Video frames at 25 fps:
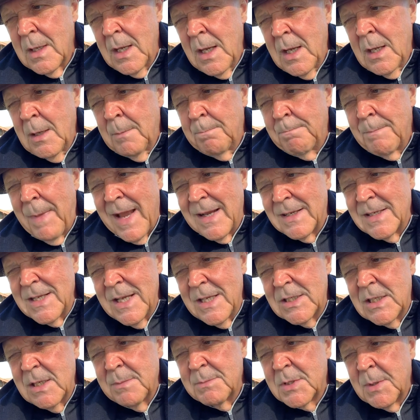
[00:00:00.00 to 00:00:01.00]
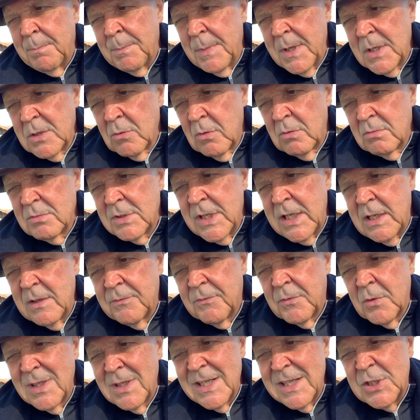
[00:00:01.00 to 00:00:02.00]
Magnesium is a mineral needed
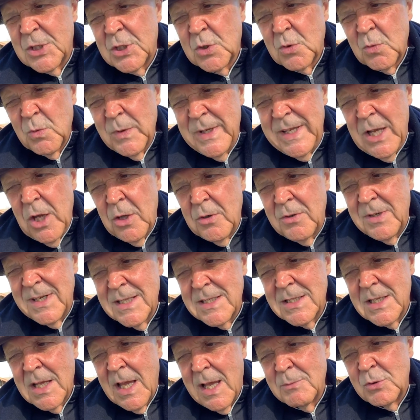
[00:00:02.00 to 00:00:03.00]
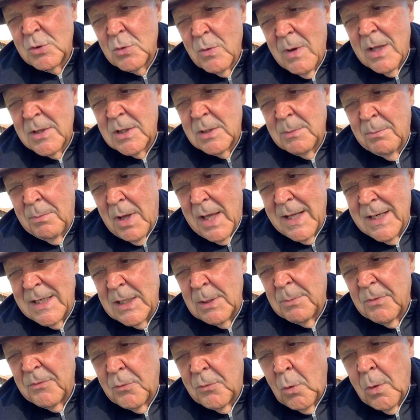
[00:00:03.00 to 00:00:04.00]
for at least 300 enzymes throughout the body to
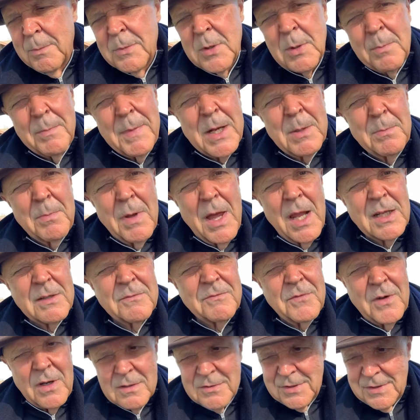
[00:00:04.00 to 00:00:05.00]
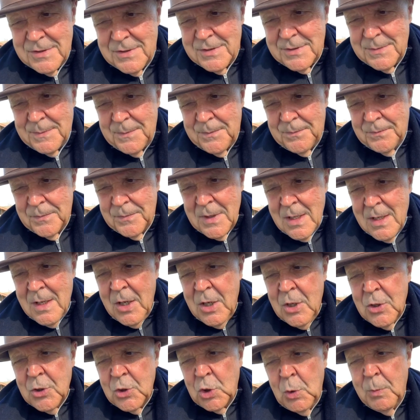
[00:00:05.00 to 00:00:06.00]
perform their metabolic functions.
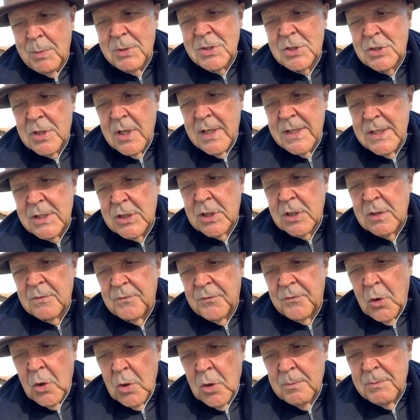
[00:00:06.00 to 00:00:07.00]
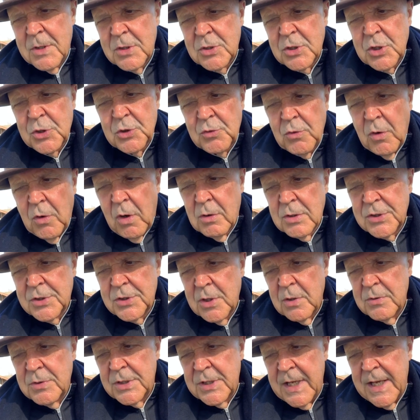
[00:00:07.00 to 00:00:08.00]
Human studies confirm there's a strong
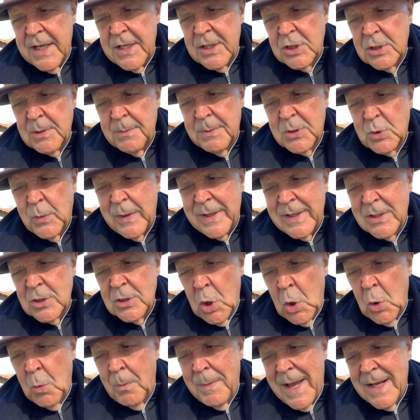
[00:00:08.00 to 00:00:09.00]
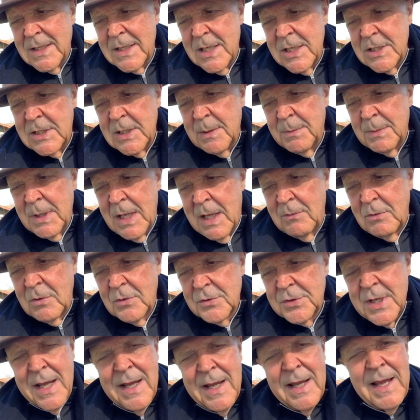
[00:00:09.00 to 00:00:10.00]
association between low magnesium
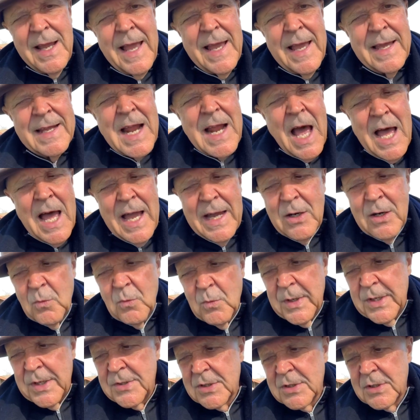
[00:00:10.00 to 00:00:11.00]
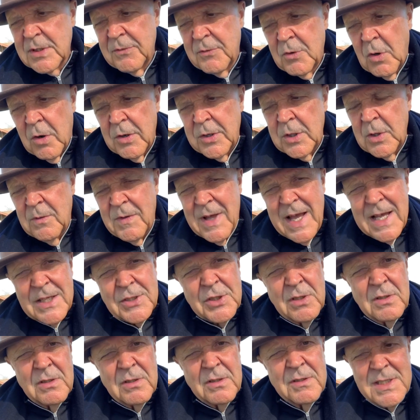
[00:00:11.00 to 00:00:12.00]
levels and higher risks of
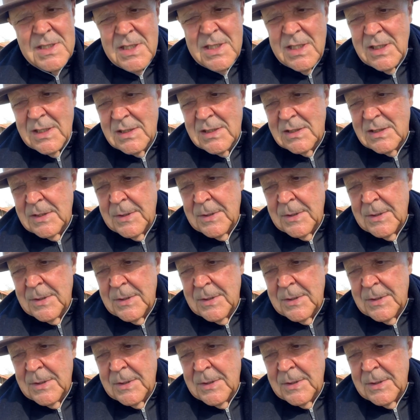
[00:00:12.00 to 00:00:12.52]
cardiovascular disease.